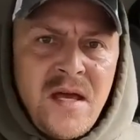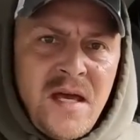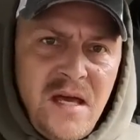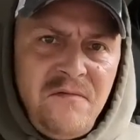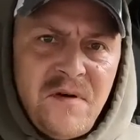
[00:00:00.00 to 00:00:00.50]

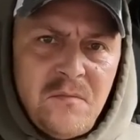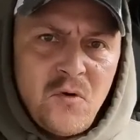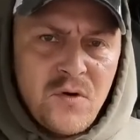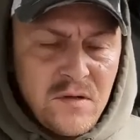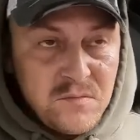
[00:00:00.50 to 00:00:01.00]
he felt
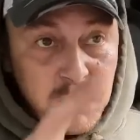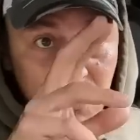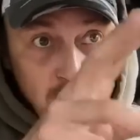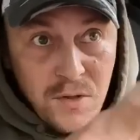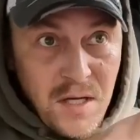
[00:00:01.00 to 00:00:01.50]
more
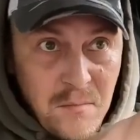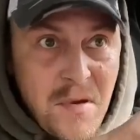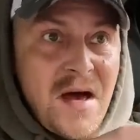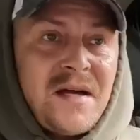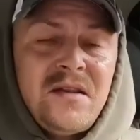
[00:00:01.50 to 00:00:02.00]
comfortable looking
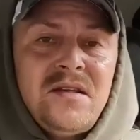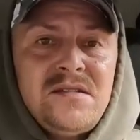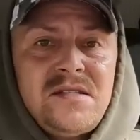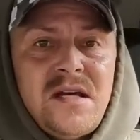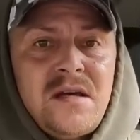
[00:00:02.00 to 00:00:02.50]
back at
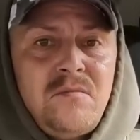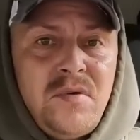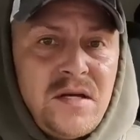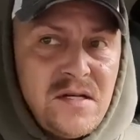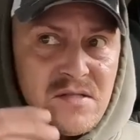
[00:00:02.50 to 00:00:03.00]
this thing
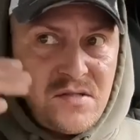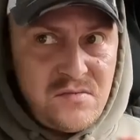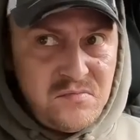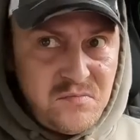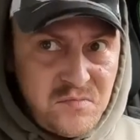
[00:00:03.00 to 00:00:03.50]

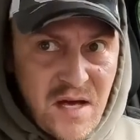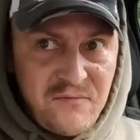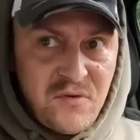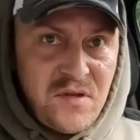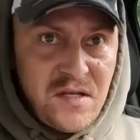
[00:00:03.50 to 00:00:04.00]
because
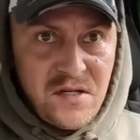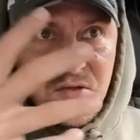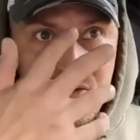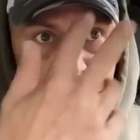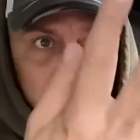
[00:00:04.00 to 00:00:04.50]
after the
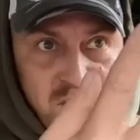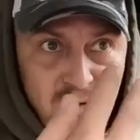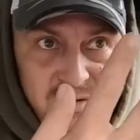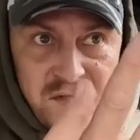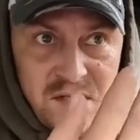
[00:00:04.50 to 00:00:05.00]
initial
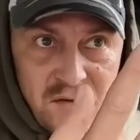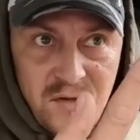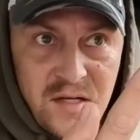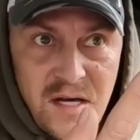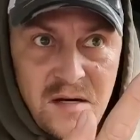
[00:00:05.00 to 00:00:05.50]
noticing it,
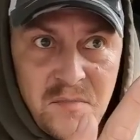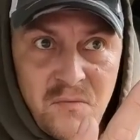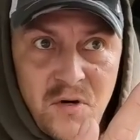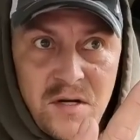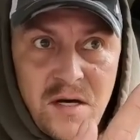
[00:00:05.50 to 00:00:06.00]
looking at him
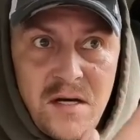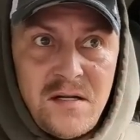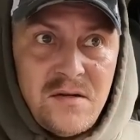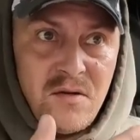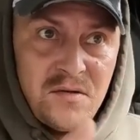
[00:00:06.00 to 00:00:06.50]
and
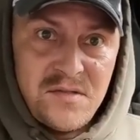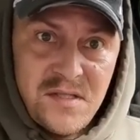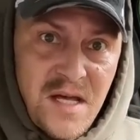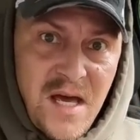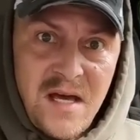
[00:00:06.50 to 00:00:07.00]
whatnot, and
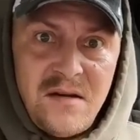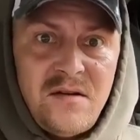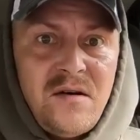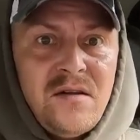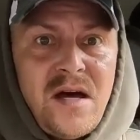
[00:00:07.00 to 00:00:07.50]
noticing the hand
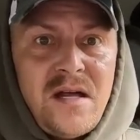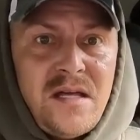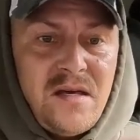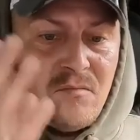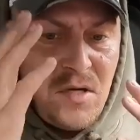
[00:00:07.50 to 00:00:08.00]
and all that,
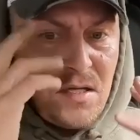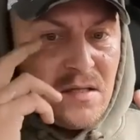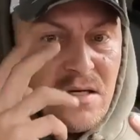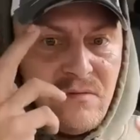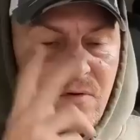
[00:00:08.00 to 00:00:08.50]
he
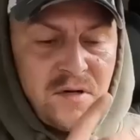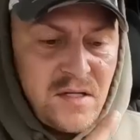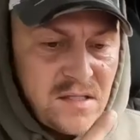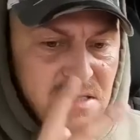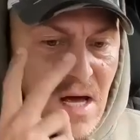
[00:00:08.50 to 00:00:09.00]
immediately
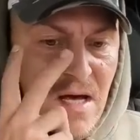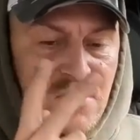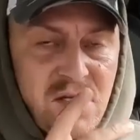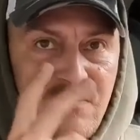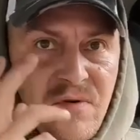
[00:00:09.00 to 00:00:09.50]
averted his
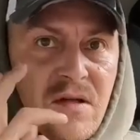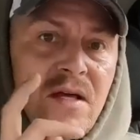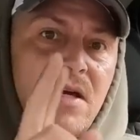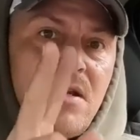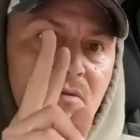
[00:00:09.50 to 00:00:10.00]
eyes. He felt
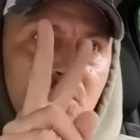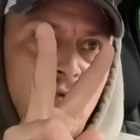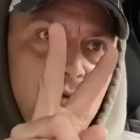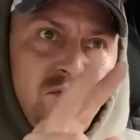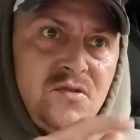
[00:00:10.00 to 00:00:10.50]
like he didn't
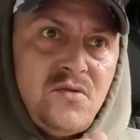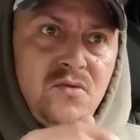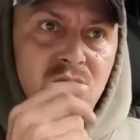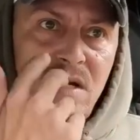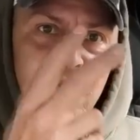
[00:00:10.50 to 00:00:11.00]
want
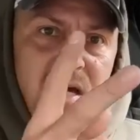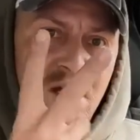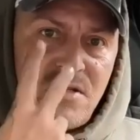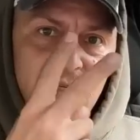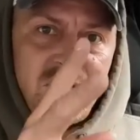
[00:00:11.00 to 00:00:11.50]
to
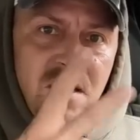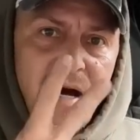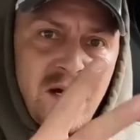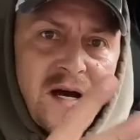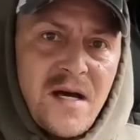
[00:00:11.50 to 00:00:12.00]
engage it in
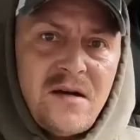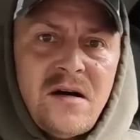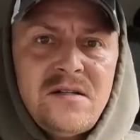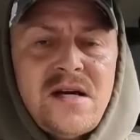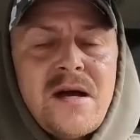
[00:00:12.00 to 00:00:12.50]
eye to eye
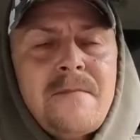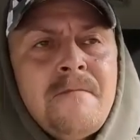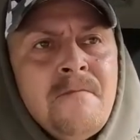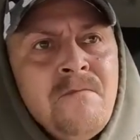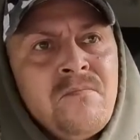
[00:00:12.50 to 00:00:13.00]
contact.
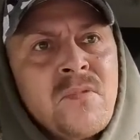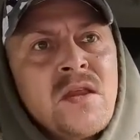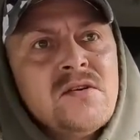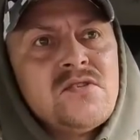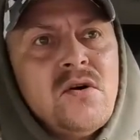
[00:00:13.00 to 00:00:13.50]

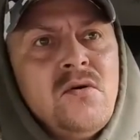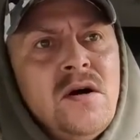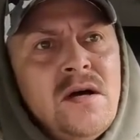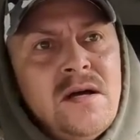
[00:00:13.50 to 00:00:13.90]
So,